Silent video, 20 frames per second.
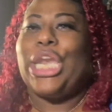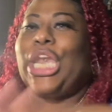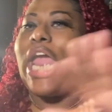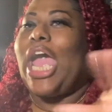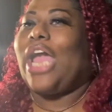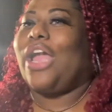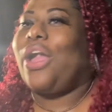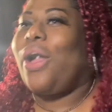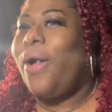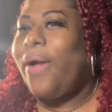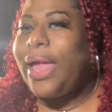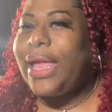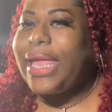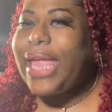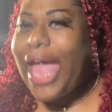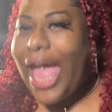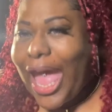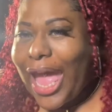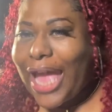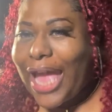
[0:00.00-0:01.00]
Not go
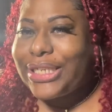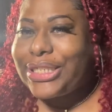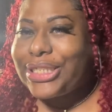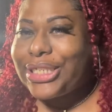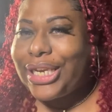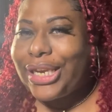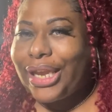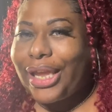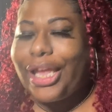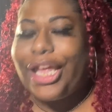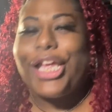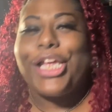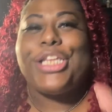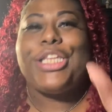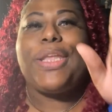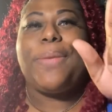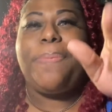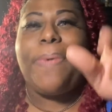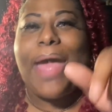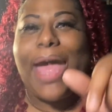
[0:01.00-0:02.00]
and cash it,
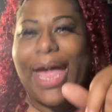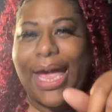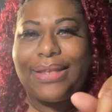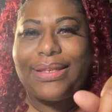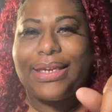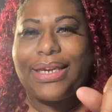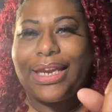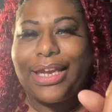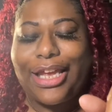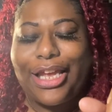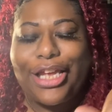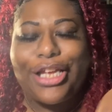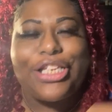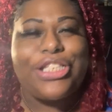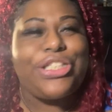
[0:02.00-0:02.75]
deposit it.